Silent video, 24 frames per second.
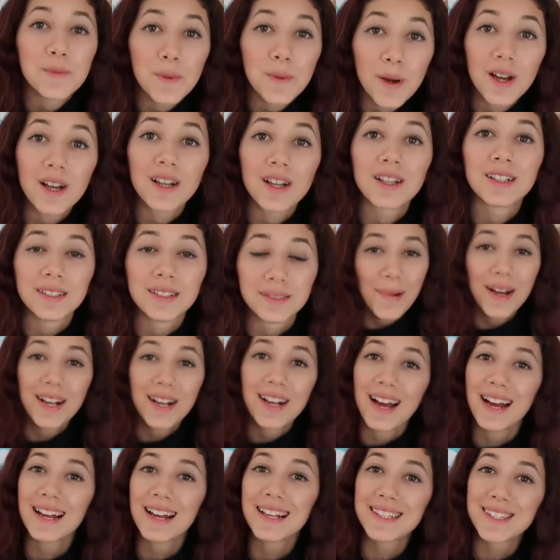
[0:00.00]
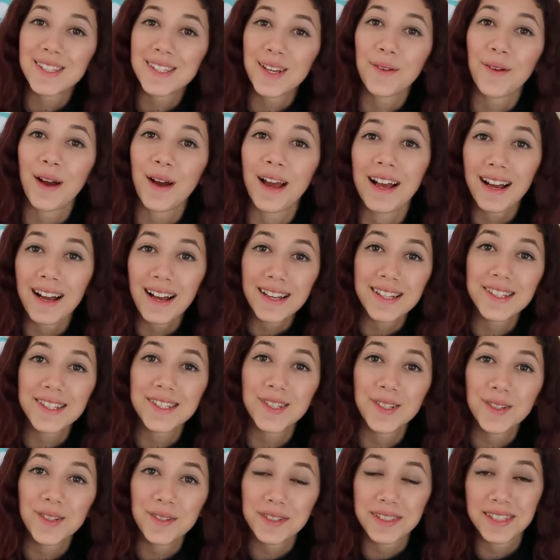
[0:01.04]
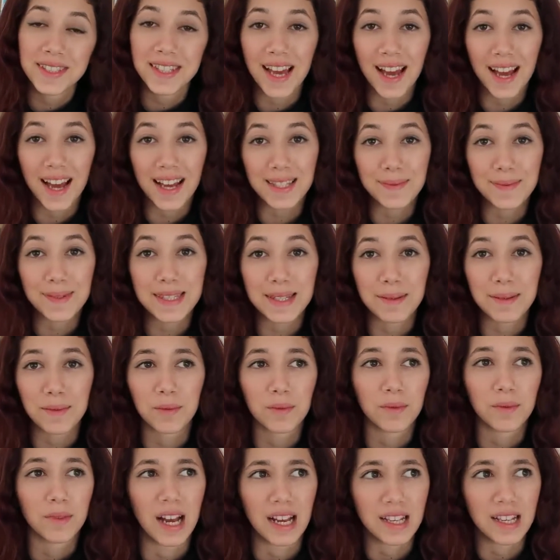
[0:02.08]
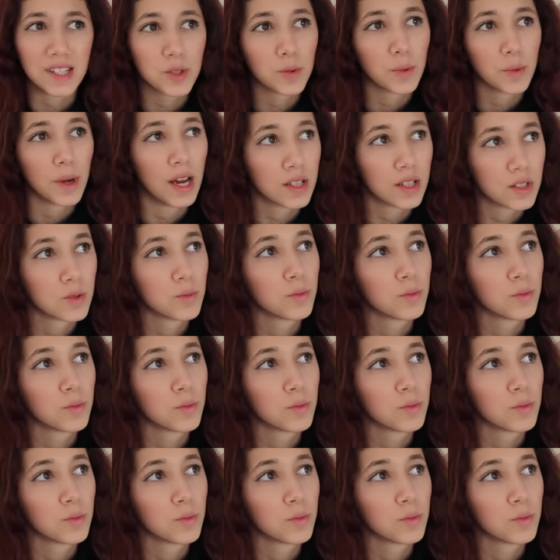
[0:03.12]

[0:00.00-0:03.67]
work. But guys, so I asked you to ask me some, asked you, asked